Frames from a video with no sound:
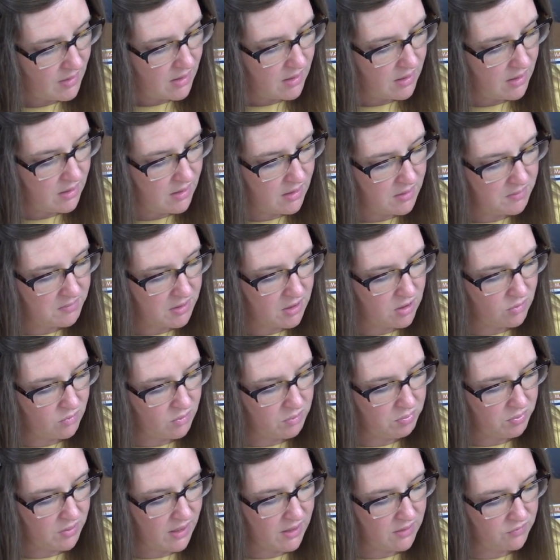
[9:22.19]
Um, you know, we
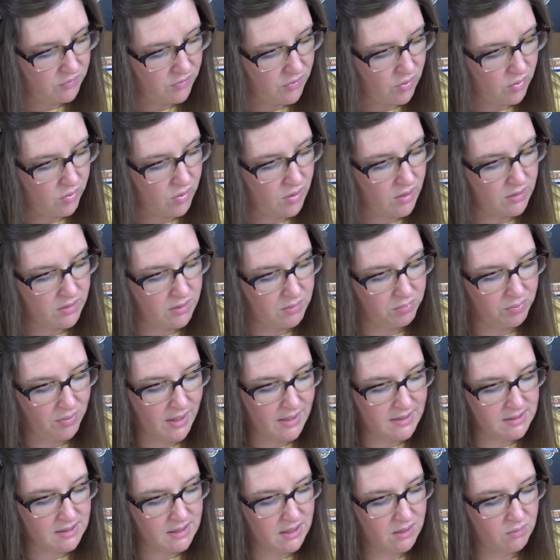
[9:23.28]
prayed for the
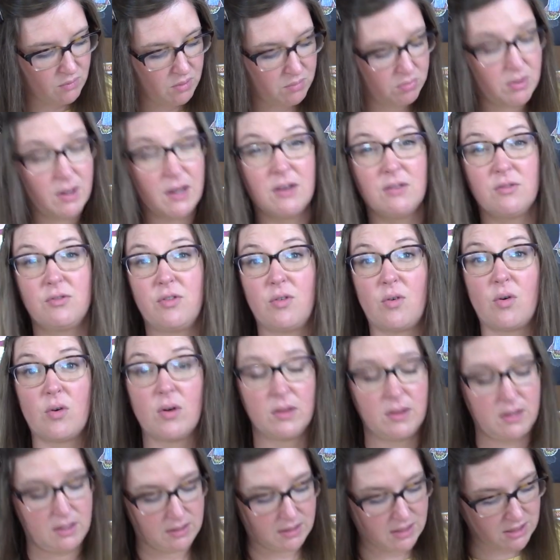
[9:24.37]
president, we prayed for
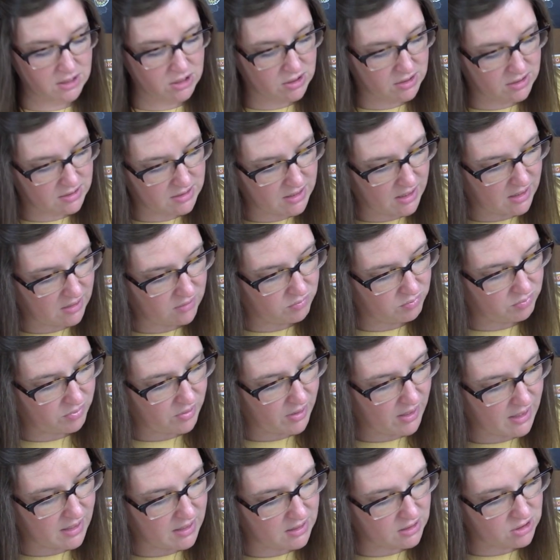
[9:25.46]
the legislative
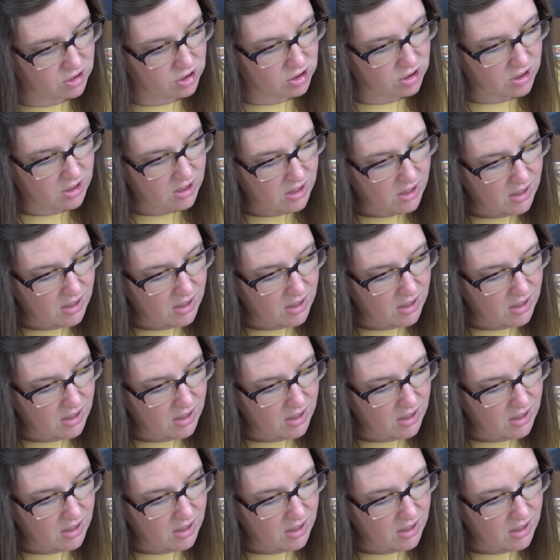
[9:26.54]
branch,